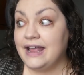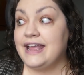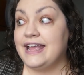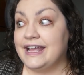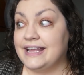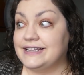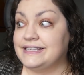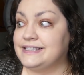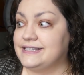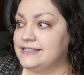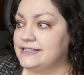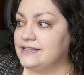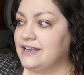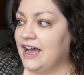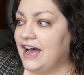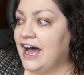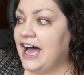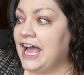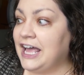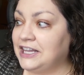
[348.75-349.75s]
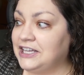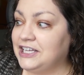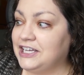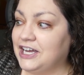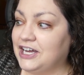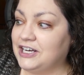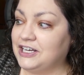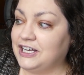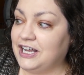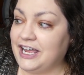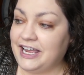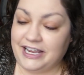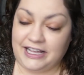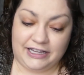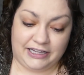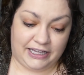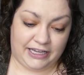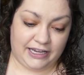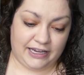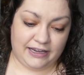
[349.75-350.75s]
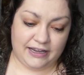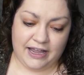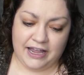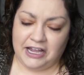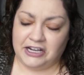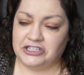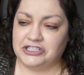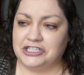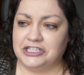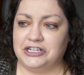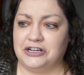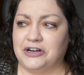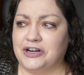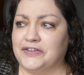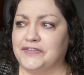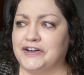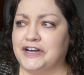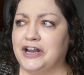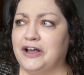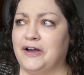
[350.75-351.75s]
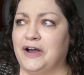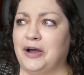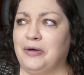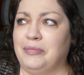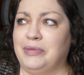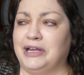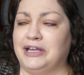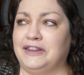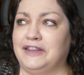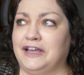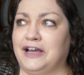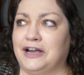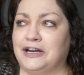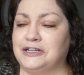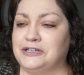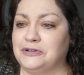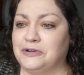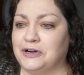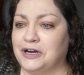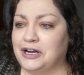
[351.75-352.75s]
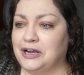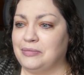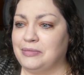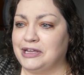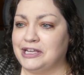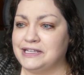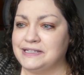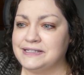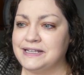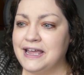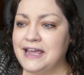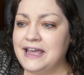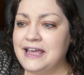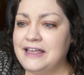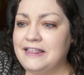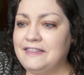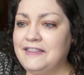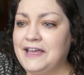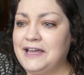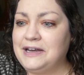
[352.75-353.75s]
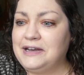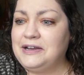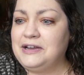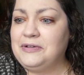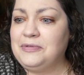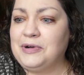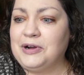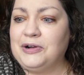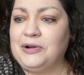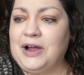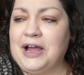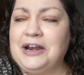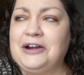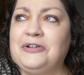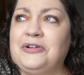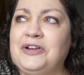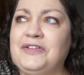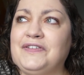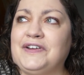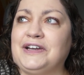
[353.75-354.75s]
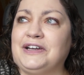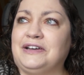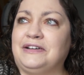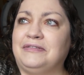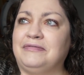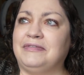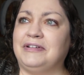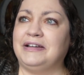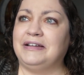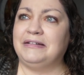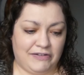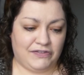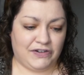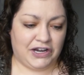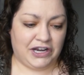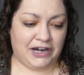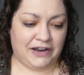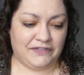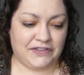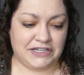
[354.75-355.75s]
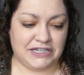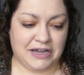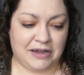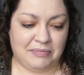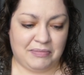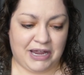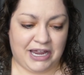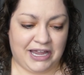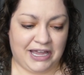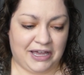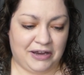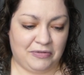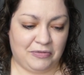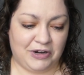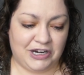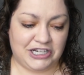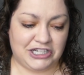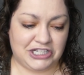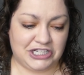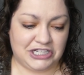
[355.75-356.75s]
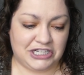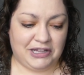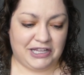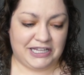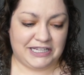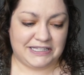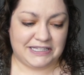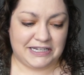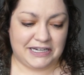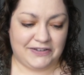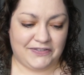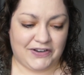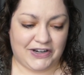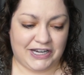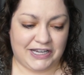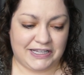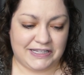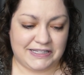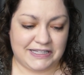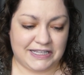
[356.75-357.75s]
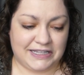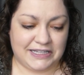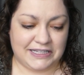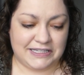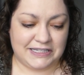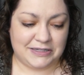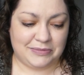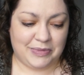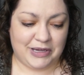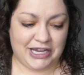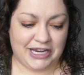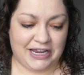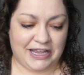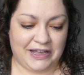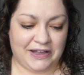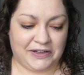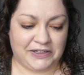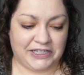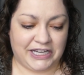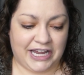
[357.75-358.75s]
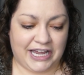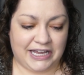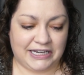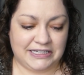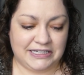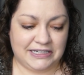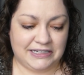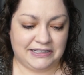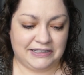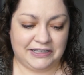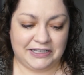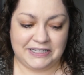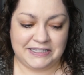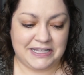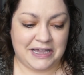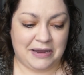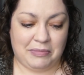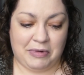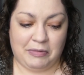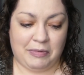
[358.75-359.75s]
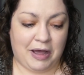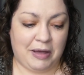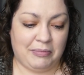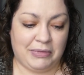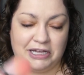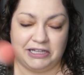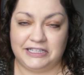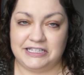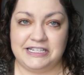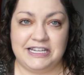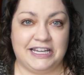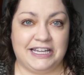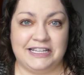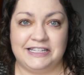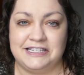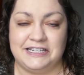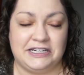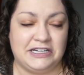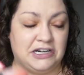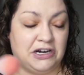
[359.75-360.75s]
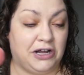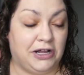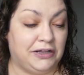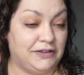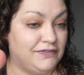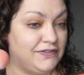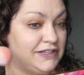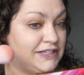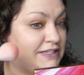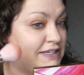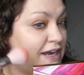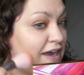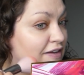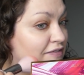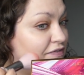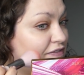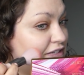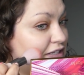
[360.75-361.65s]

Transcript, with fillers: It's highly unlikely. I actually don't even know how big the auditorium is that we're going. I don't even forget off the top of my head which place it even is that this is being held at. Like I said, my mom bought the tickets and did all of the stuff.